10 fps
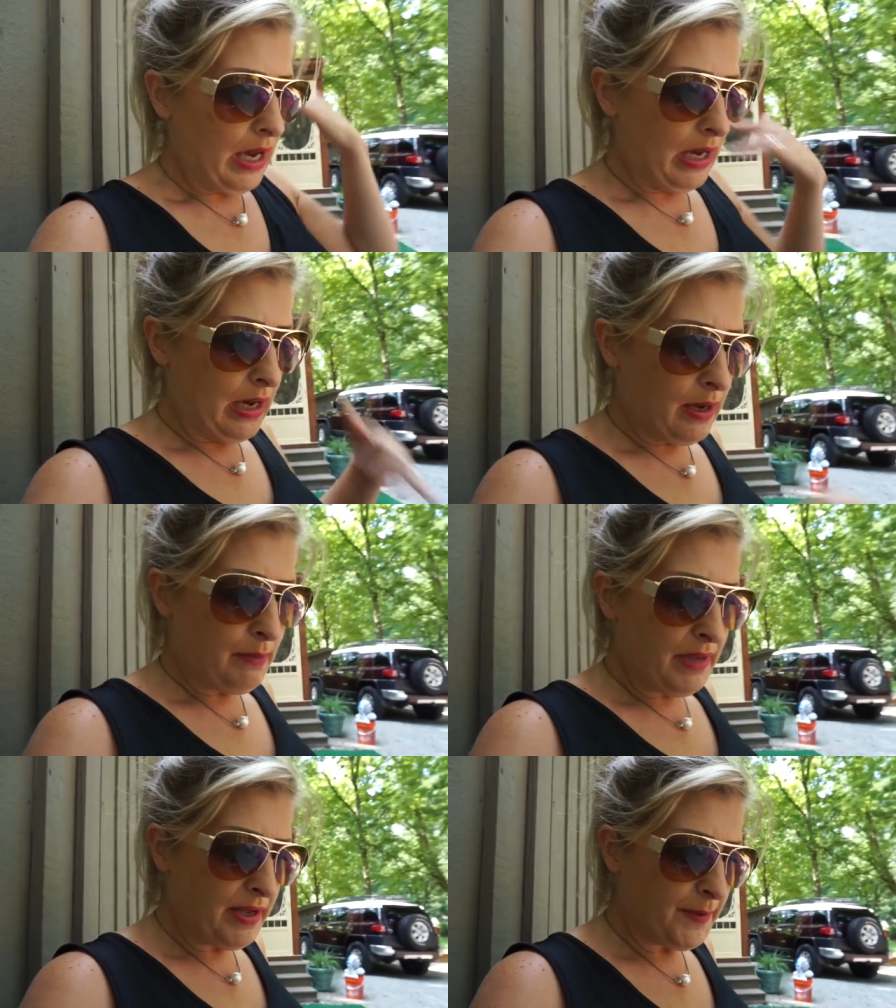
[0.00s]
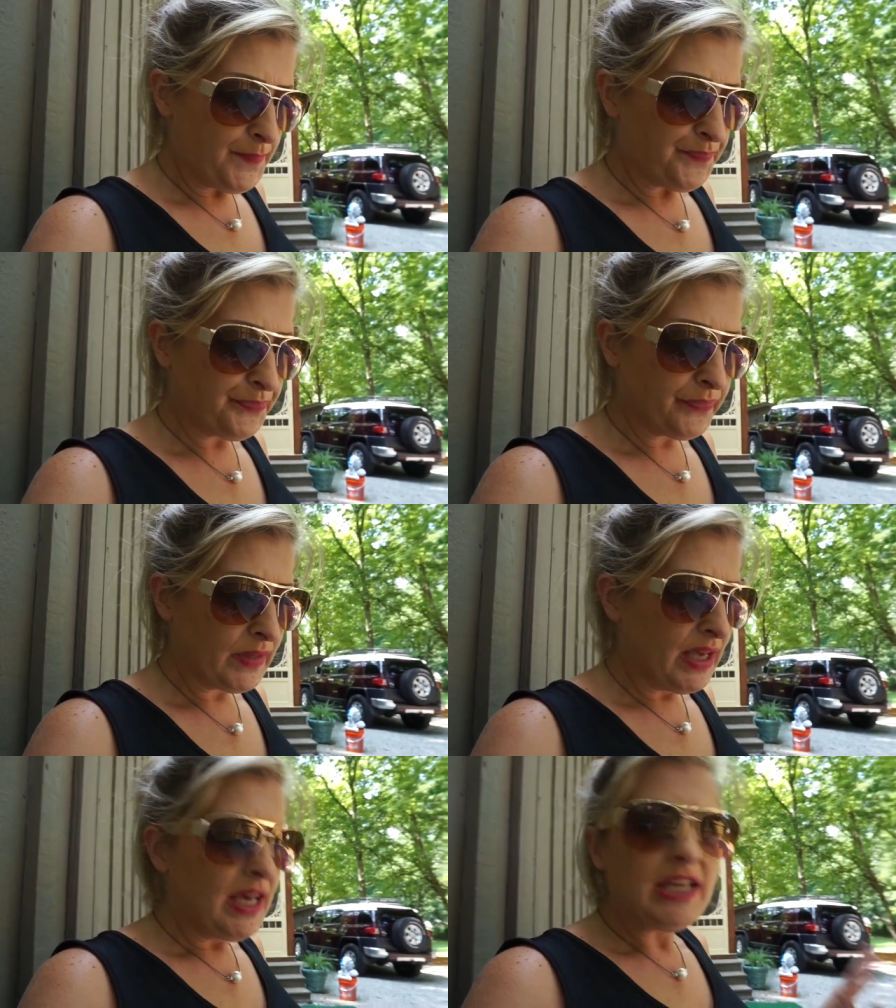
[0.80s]
Um,
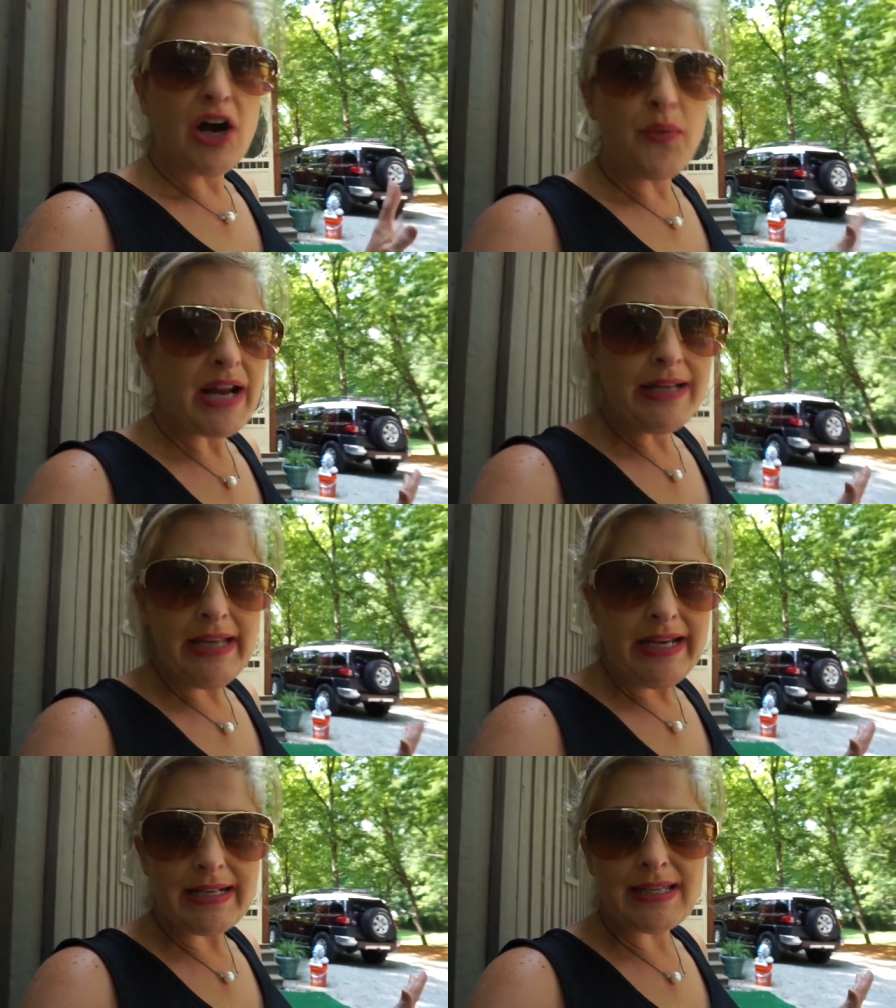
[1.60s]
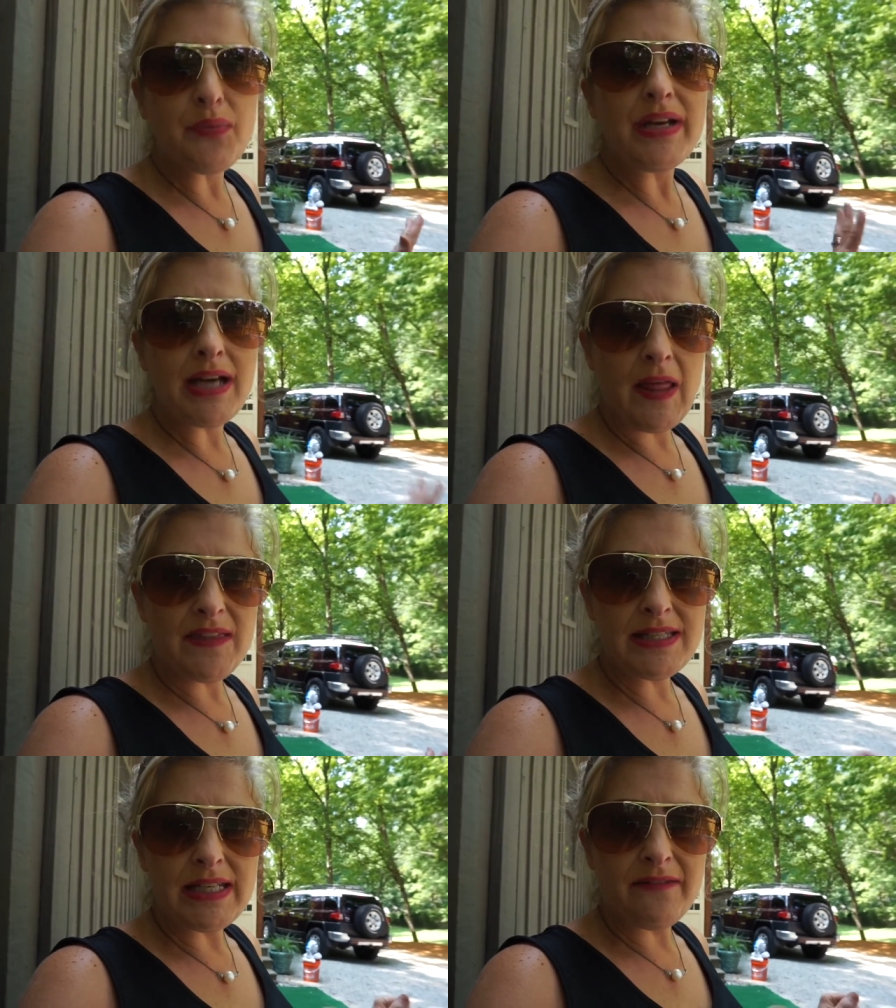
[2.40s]
y'all, what I did is I went and got
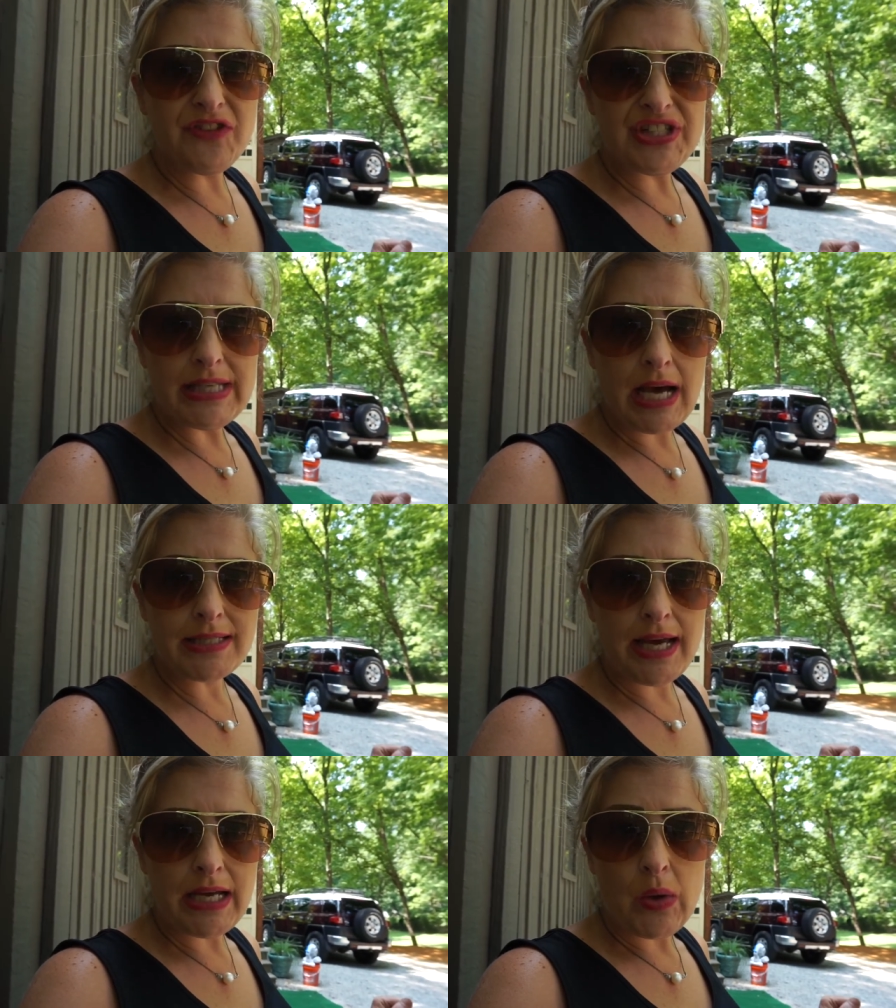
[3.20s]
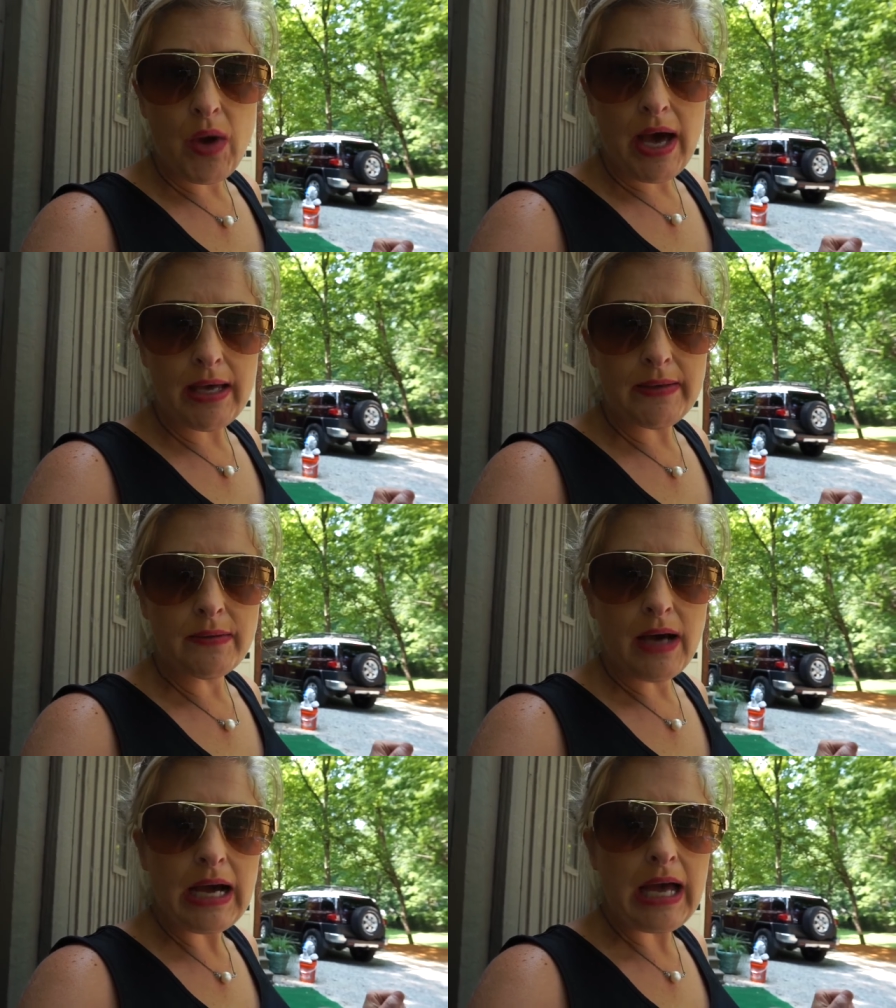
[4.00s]
this 10 foot stock tank, okay?
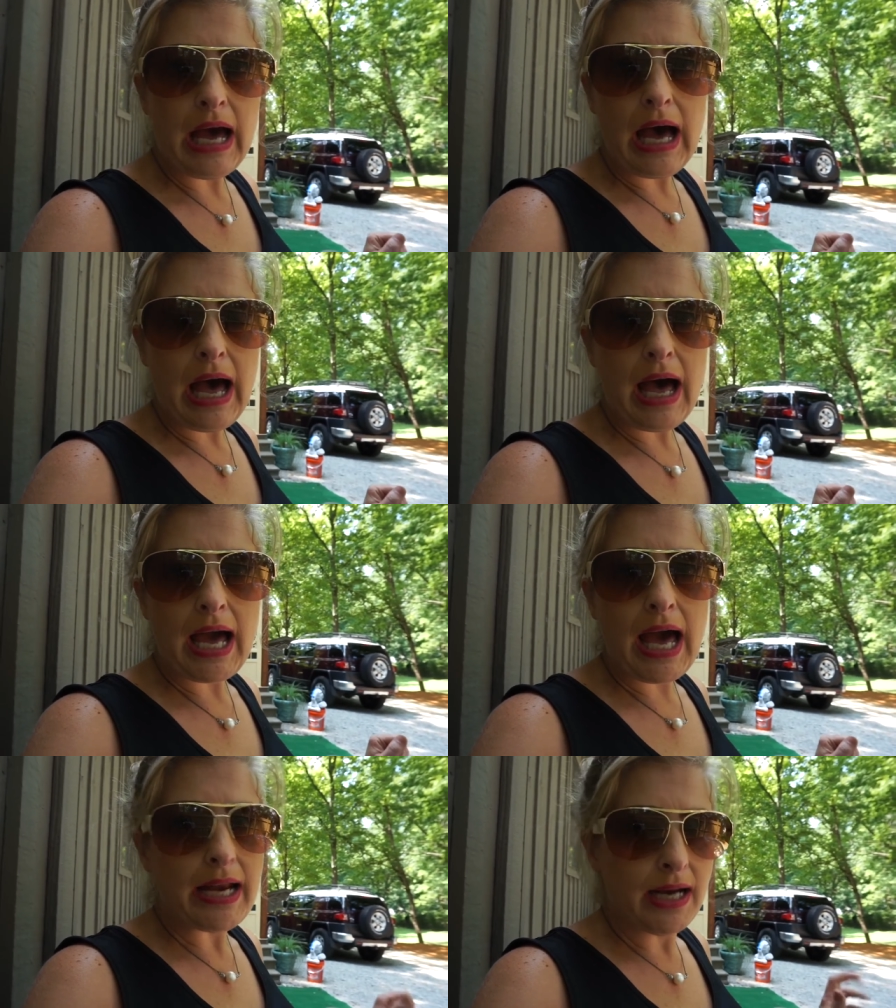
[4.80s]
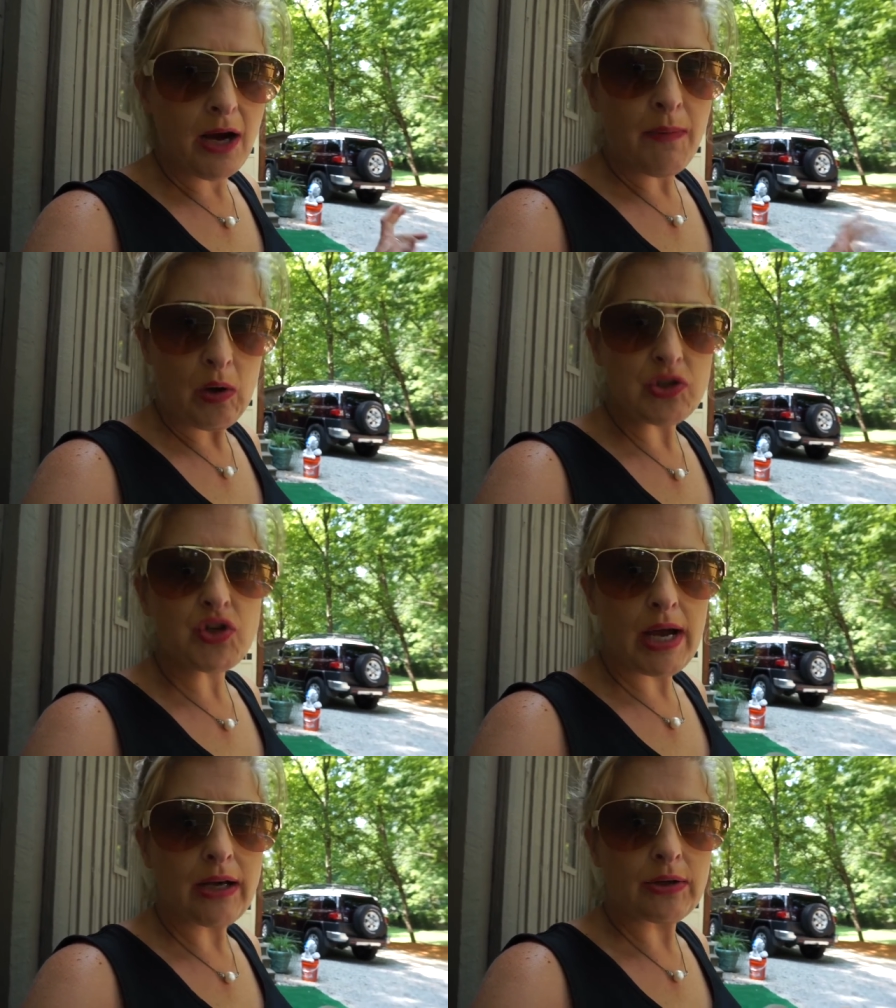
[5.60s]
I, I, I got it home on a
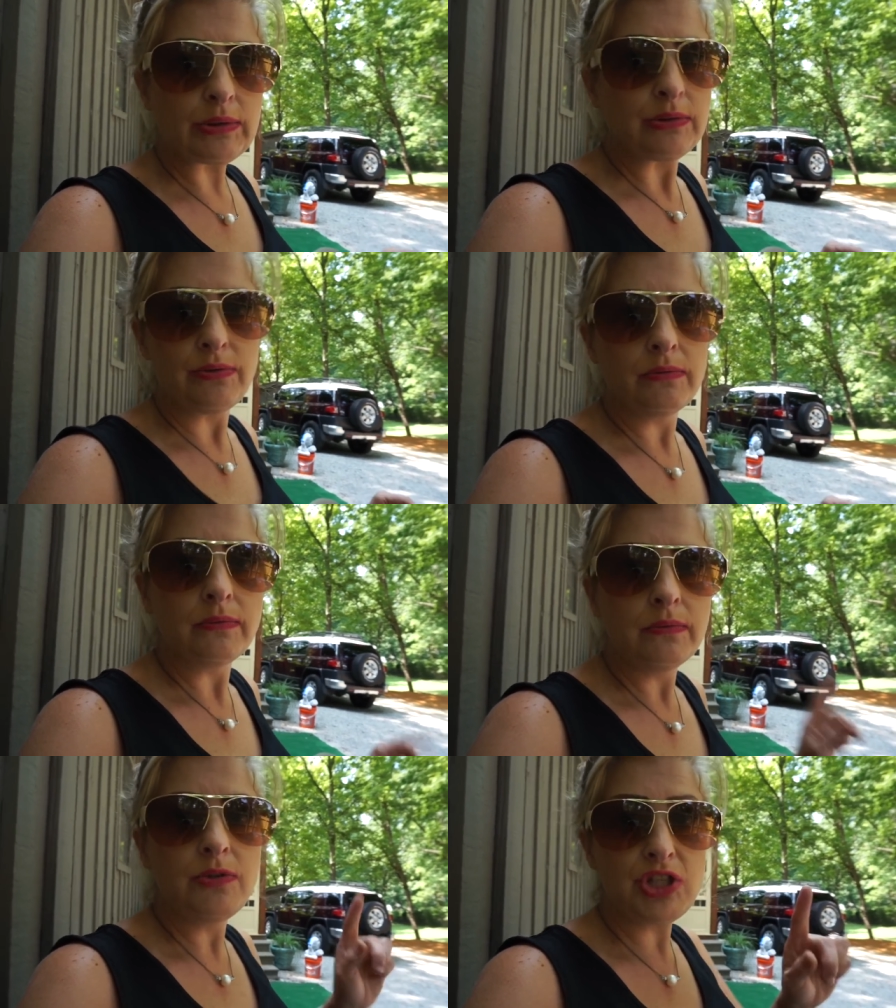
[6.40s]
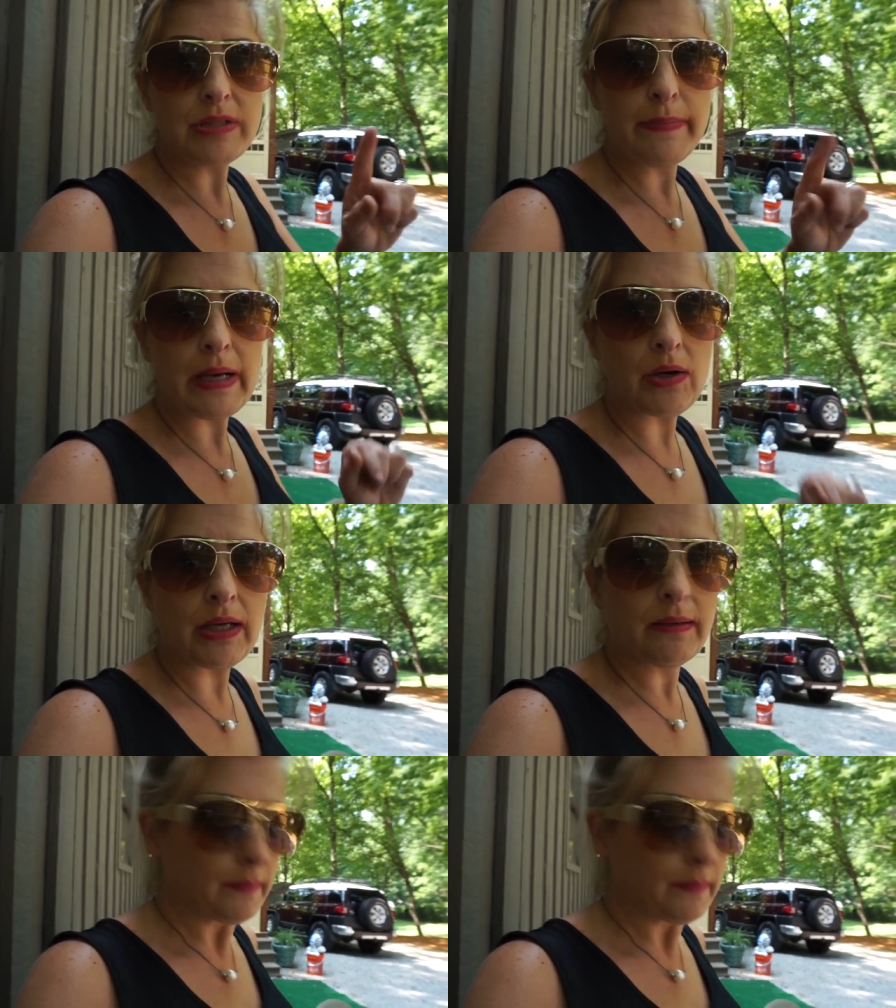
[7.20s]
trailer, just barely.